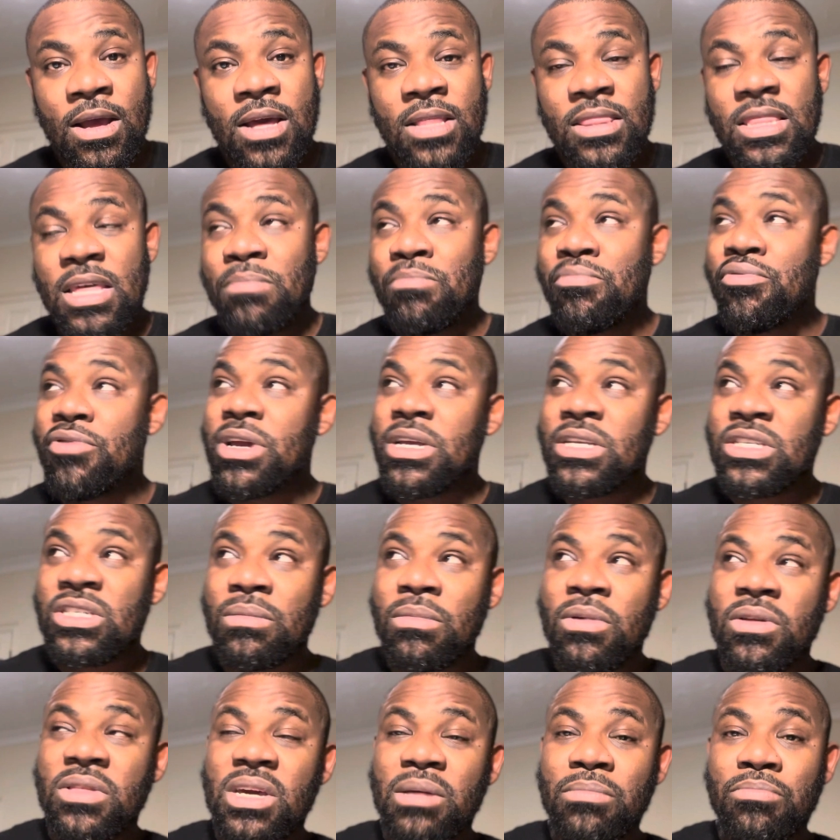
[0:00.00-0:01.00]
They bring some
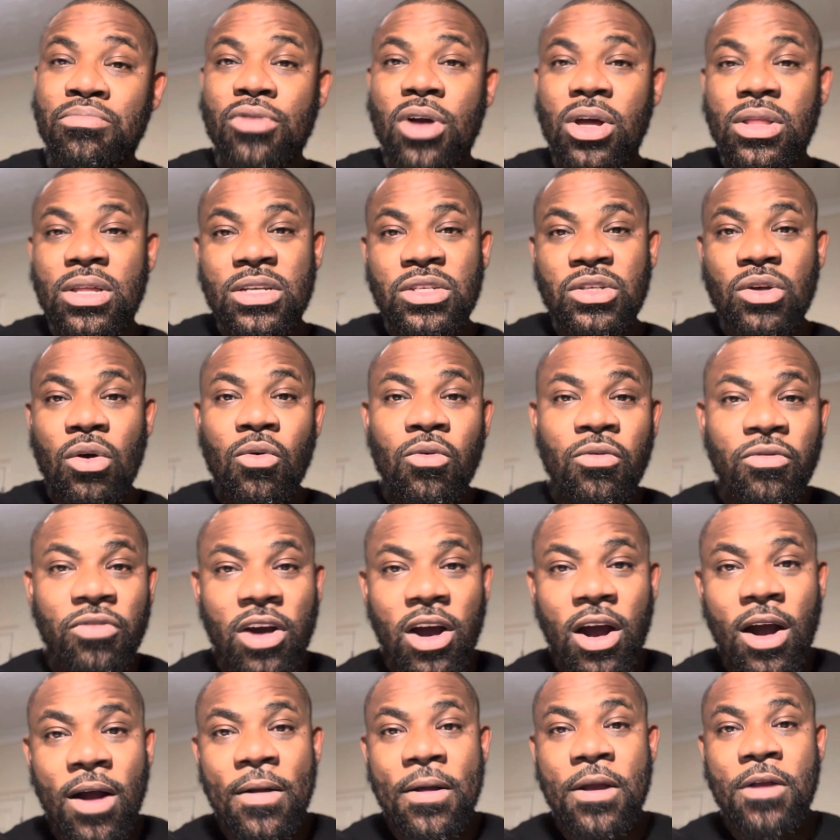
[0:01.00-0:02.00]
of their brothers
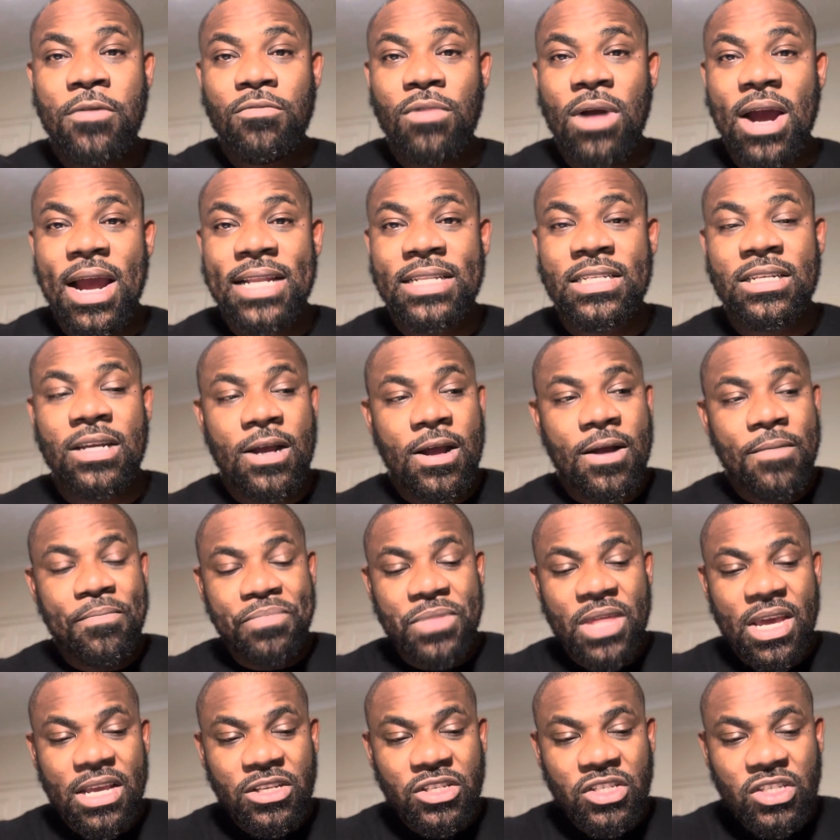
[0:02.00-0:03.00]
over, right?
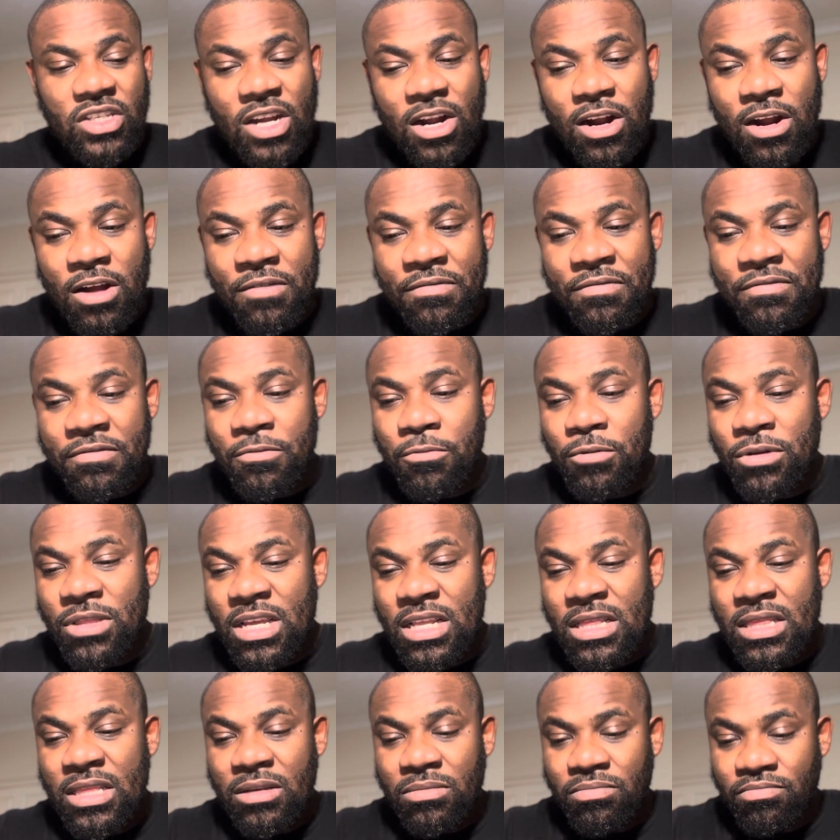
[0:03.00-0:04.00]
They serve
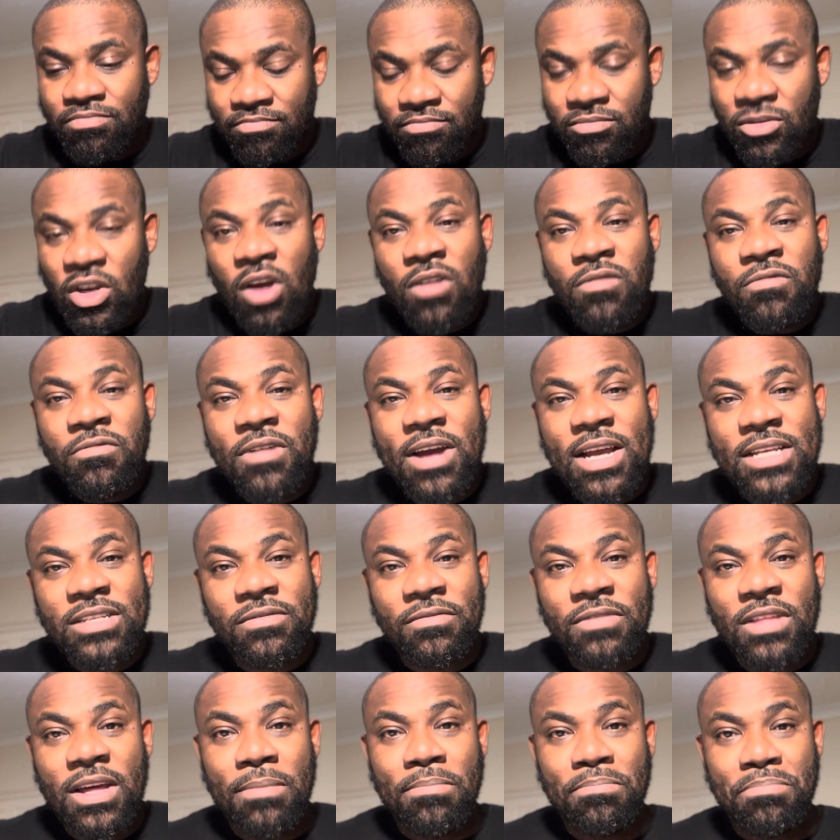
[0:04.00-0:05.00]
within the confines of
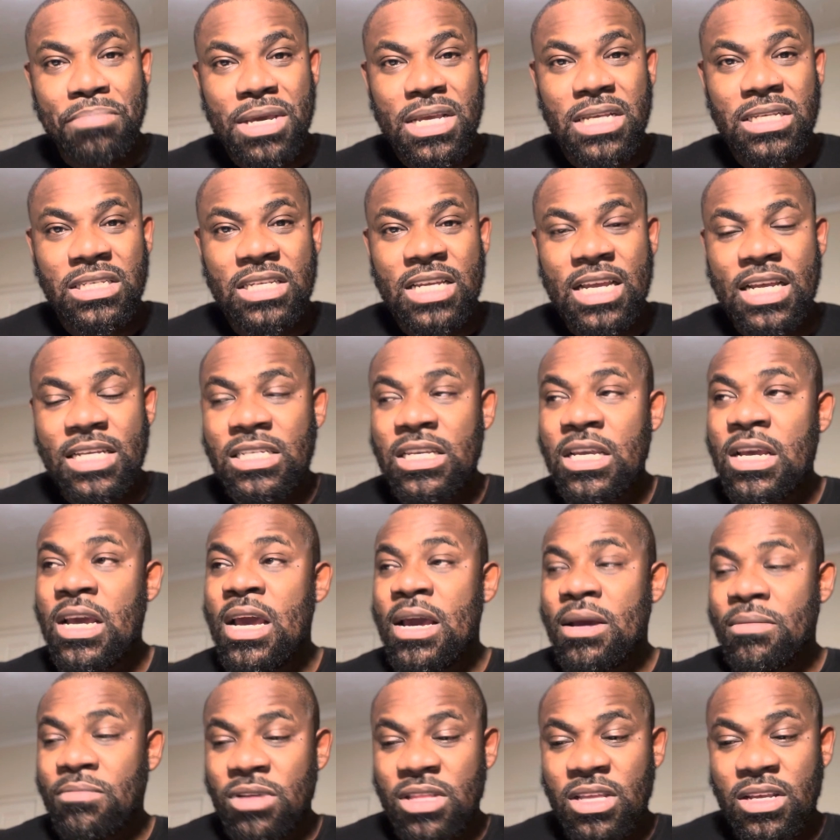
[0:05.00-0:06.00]
that business.
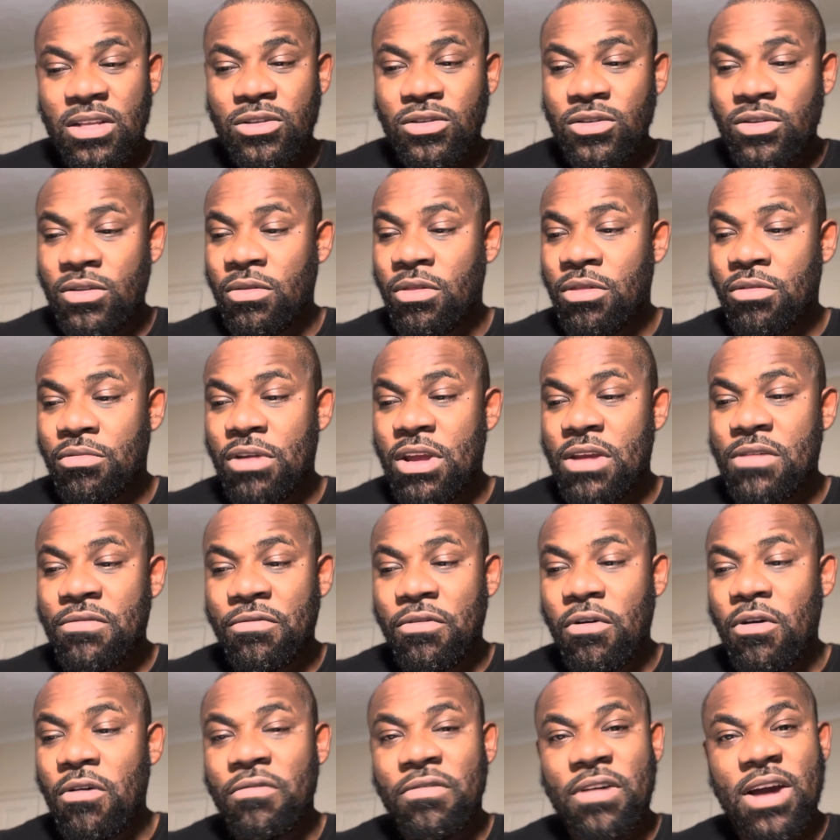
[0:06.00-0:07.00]
Within 3,
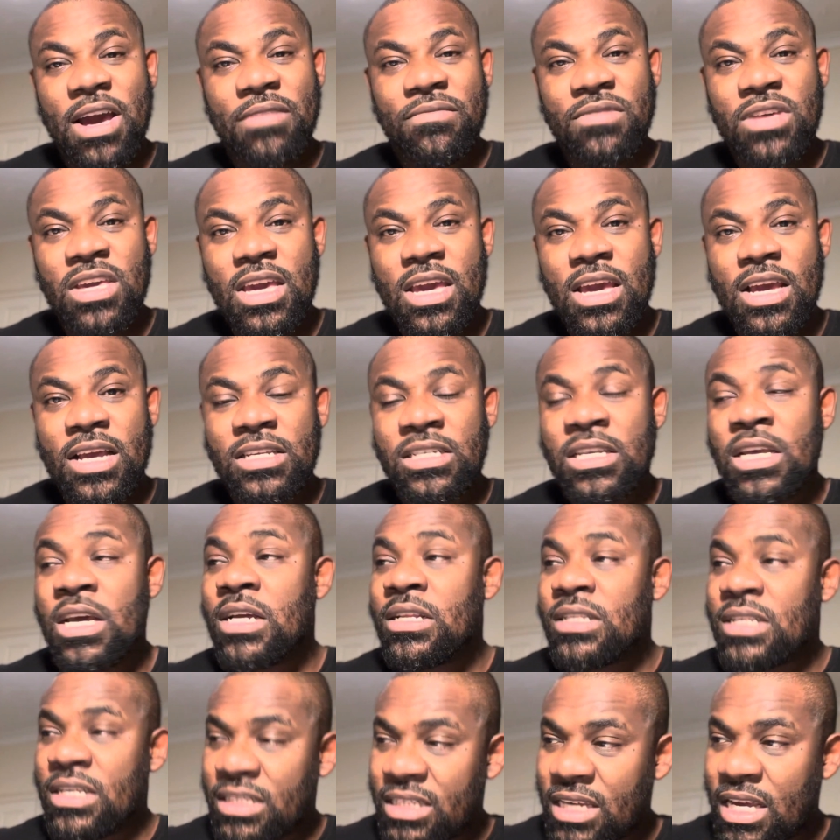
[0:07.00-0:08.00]
4, 5 years,
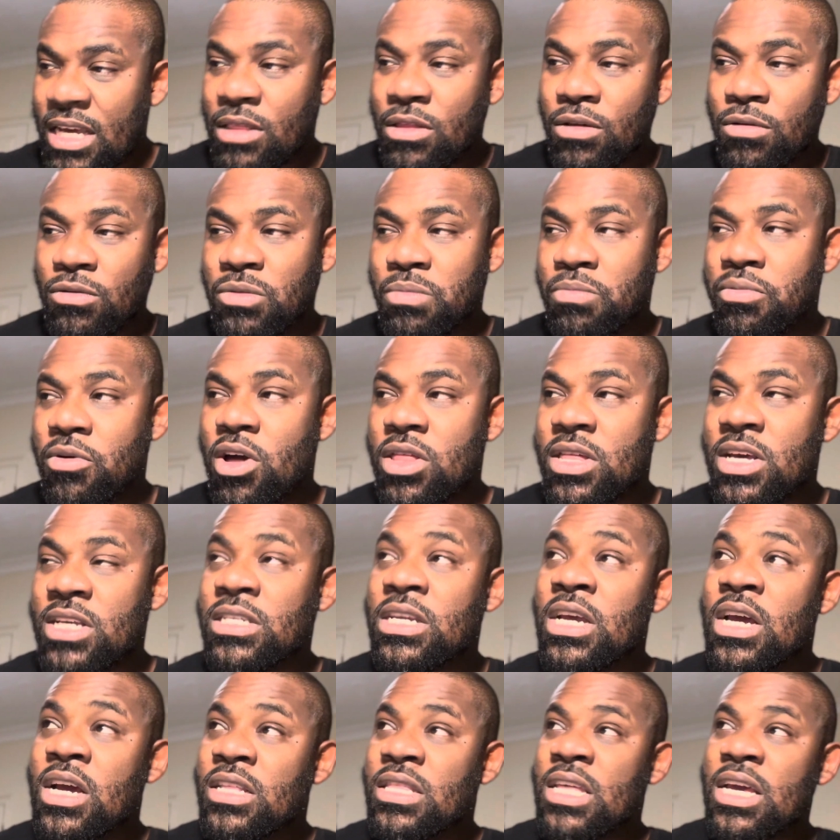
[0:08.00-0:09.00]
they take those brothers,
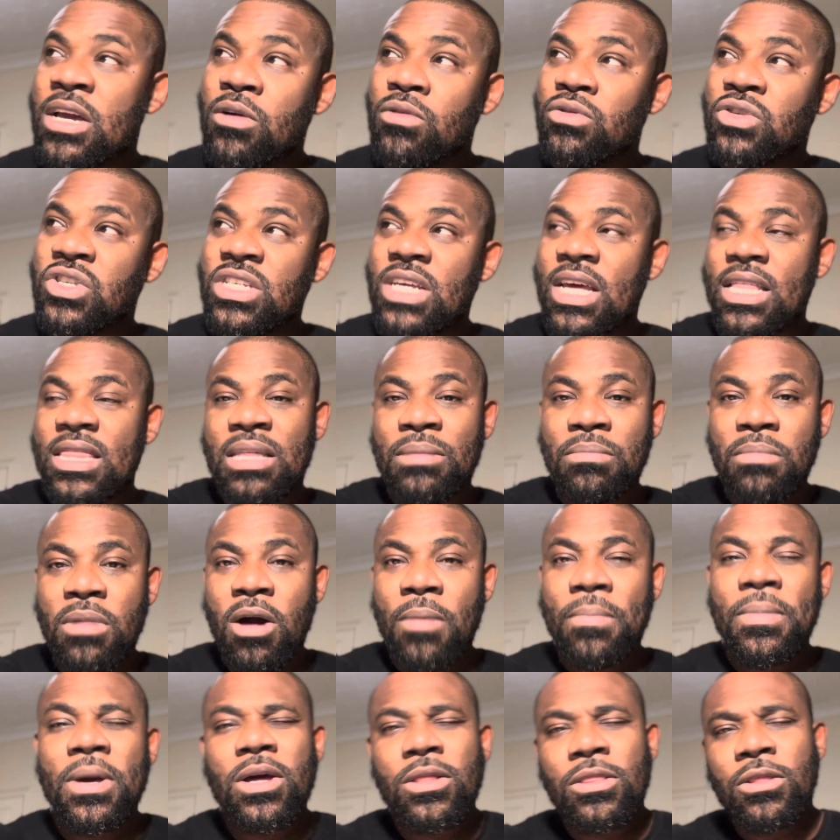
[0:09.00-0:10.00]
they go set them
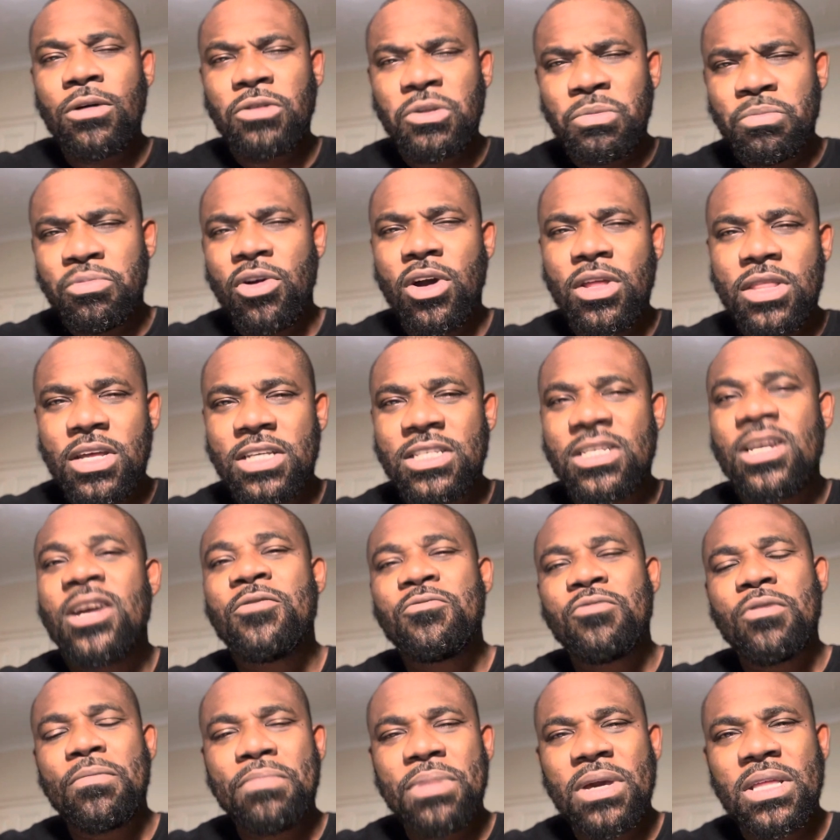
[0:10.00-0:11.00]
up, those brothers
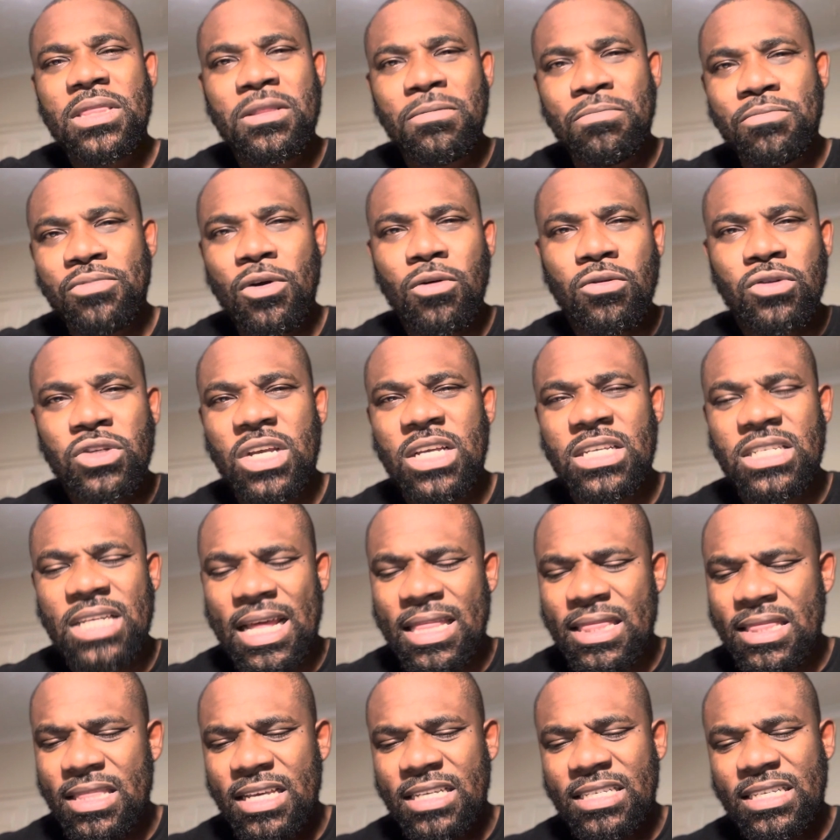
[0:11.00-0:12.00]
repeat the process,
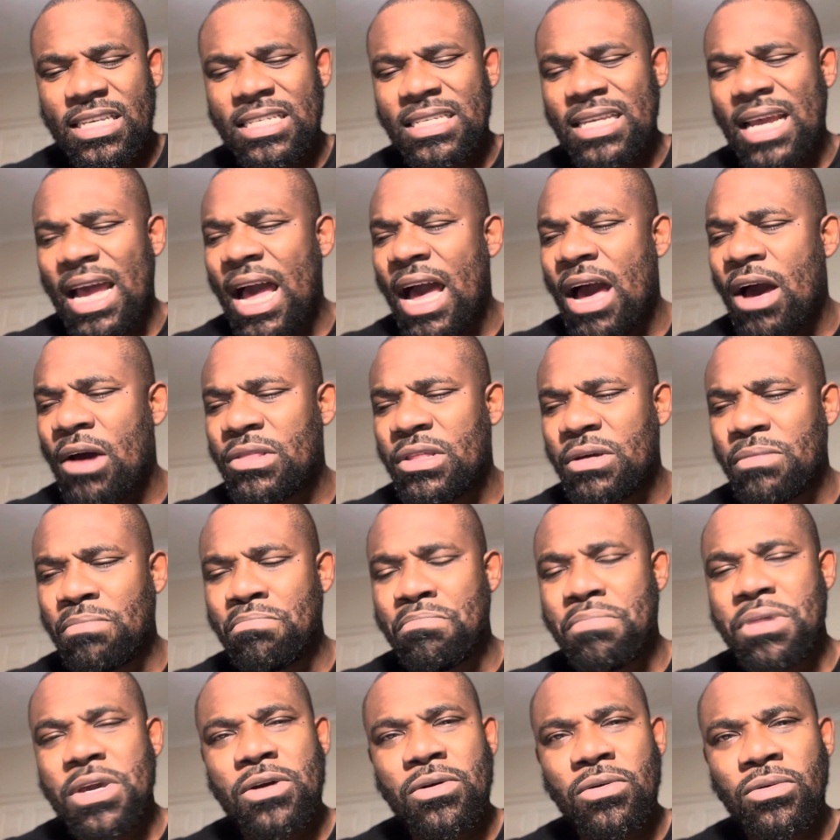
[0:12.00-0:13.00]
and this is how they
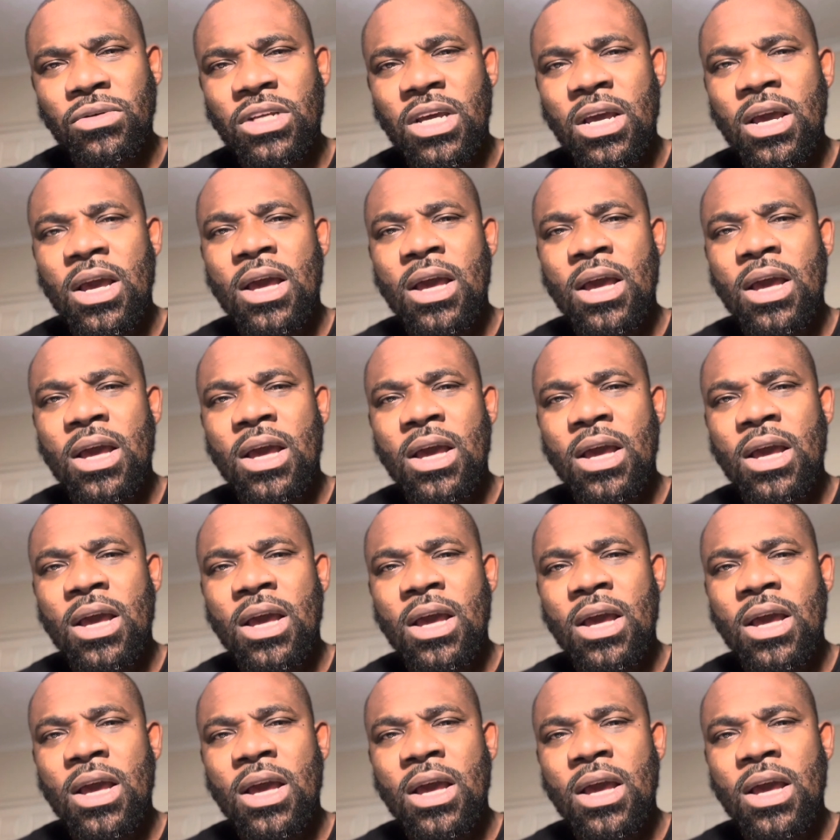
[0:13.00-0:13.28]
build,